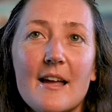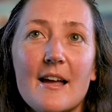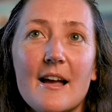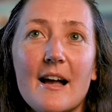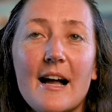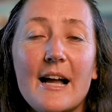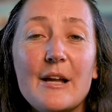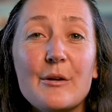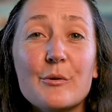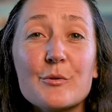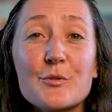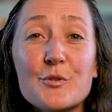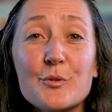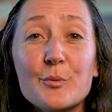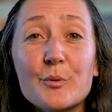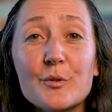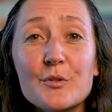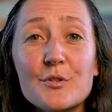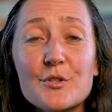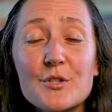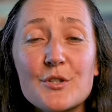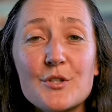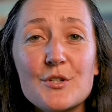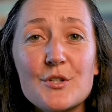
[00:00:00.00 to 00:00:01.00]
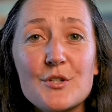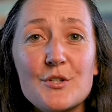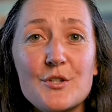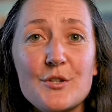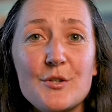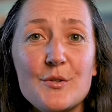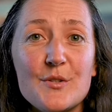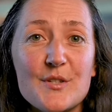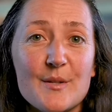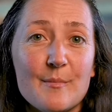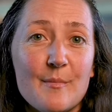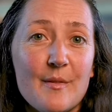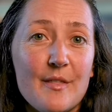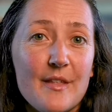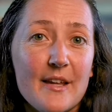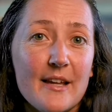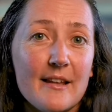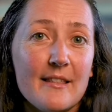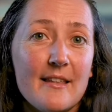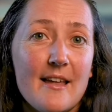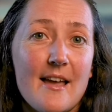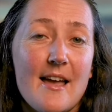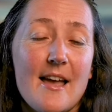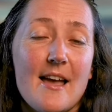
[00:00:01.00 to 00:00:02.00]
I also wanted to do
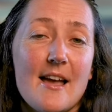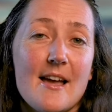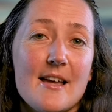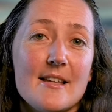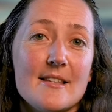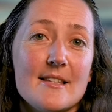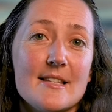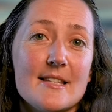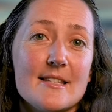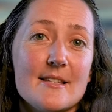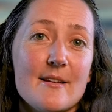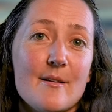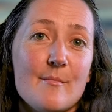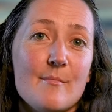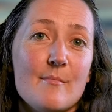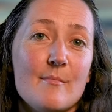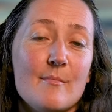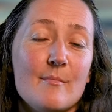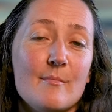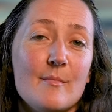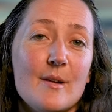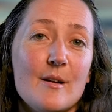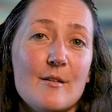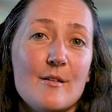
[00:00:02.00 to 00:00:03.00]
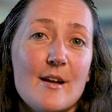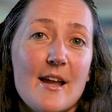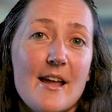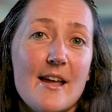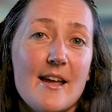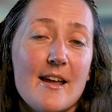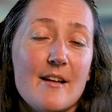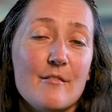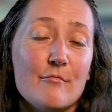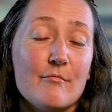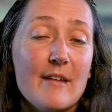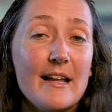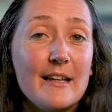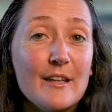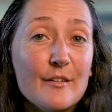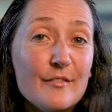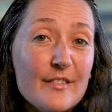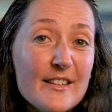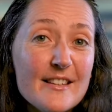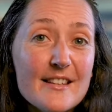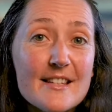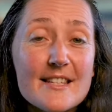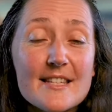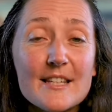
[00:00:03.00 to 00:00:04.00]
something that had some
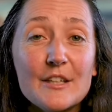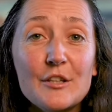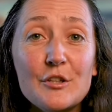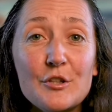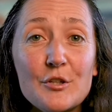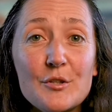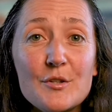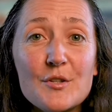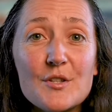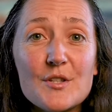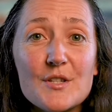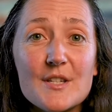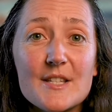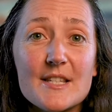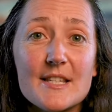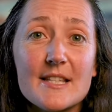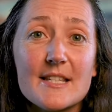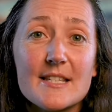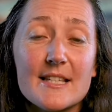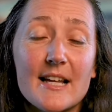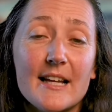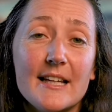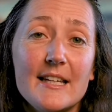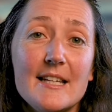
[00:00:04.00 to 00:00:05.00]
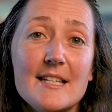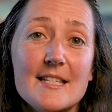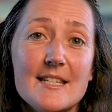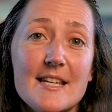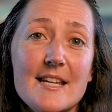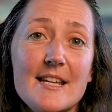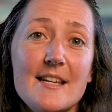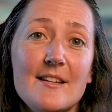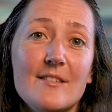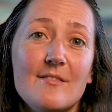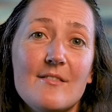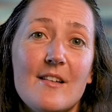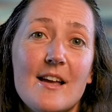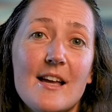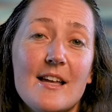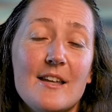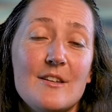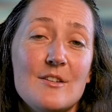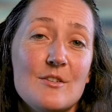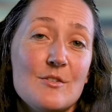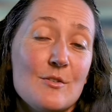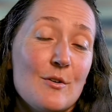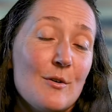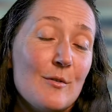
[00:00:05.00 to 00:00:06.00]
relevance and use to society,
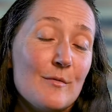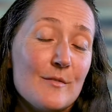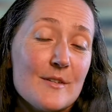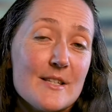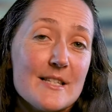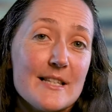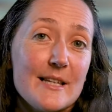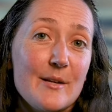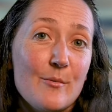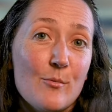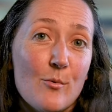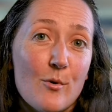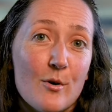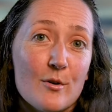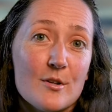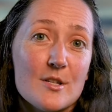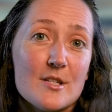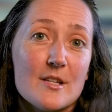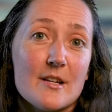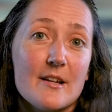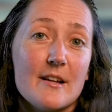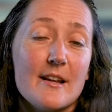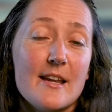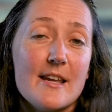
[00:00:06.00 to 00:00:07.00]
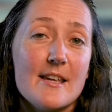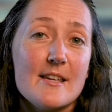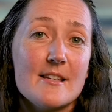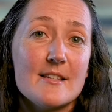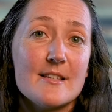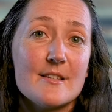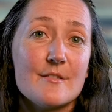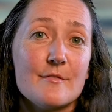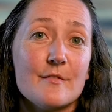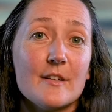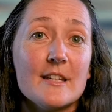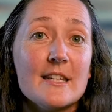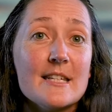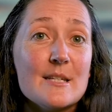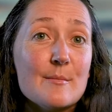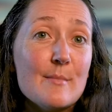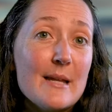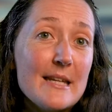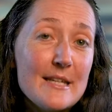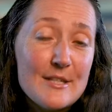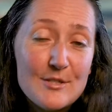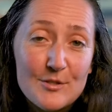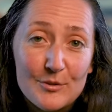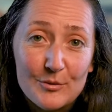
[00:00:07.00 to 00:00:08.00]
and obviously water is
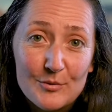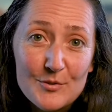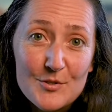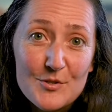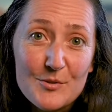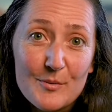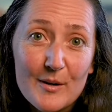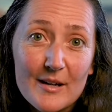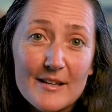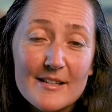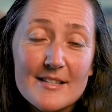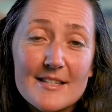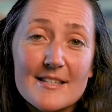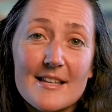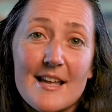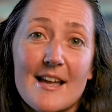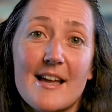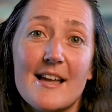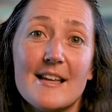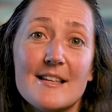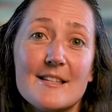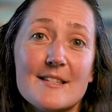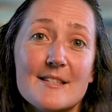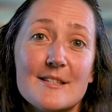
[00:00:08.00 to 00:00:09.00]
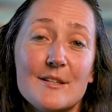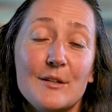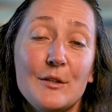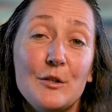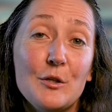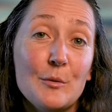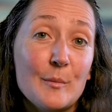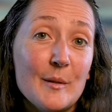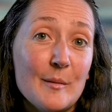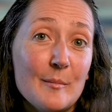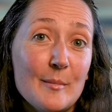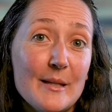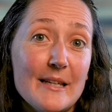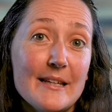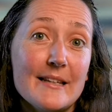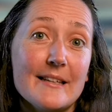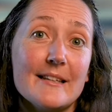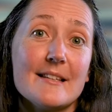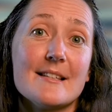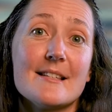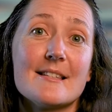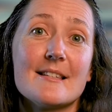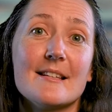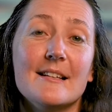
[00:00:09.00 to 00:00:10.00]
fundamental to us as human
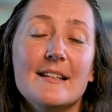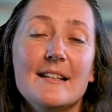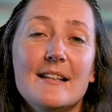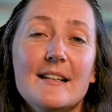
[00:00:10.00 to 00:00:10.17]
beings.